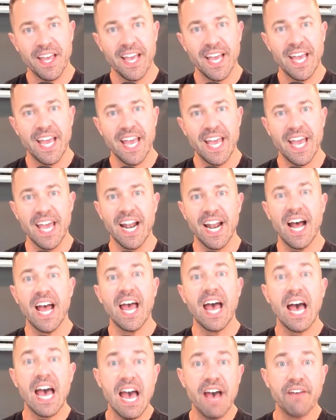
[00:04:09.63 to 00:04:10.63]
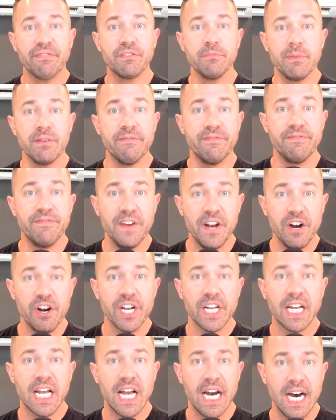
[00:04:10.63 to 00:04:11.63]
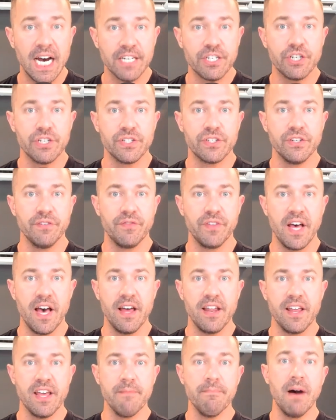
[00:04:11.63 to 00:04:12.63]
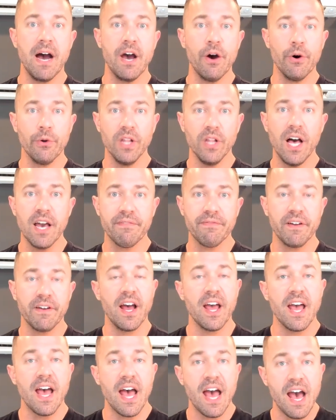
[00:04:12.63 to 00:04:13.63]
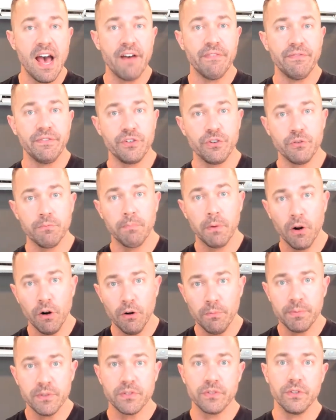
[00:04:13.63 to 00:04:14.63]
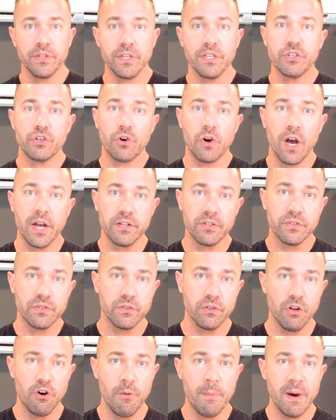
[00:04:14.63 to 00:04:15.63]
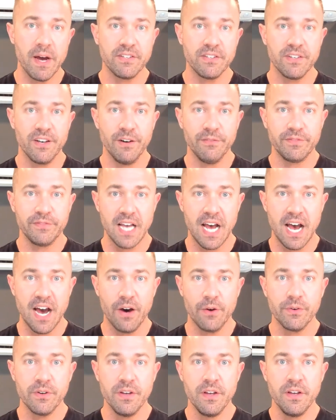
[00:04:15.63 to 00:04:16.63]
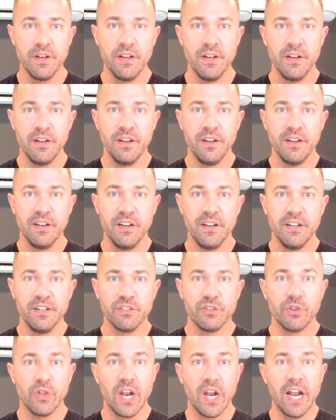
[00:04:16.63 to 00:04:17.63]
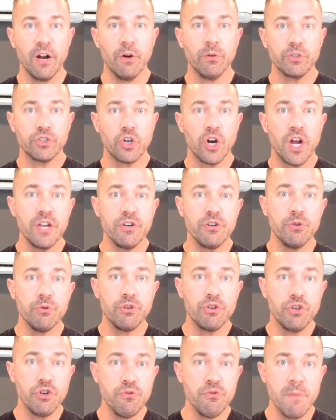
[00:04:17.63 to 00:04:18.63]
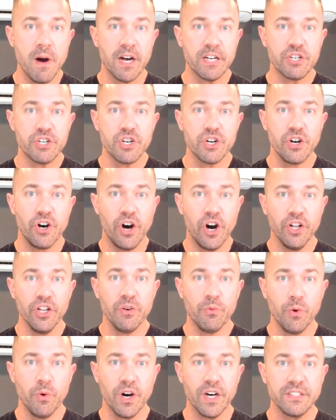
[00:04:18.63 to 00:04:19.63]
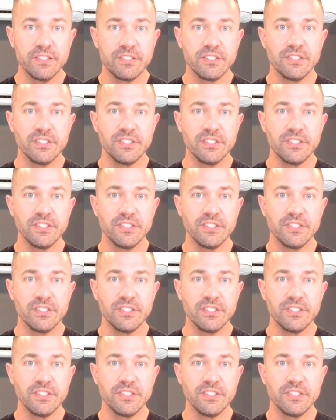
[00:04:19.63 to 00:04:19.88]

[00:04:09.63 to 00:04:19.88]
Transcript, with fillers: And I have to be very conscious of that in my own life. And I have to purposely try to slow myself down so that I don't try and do too much all at once.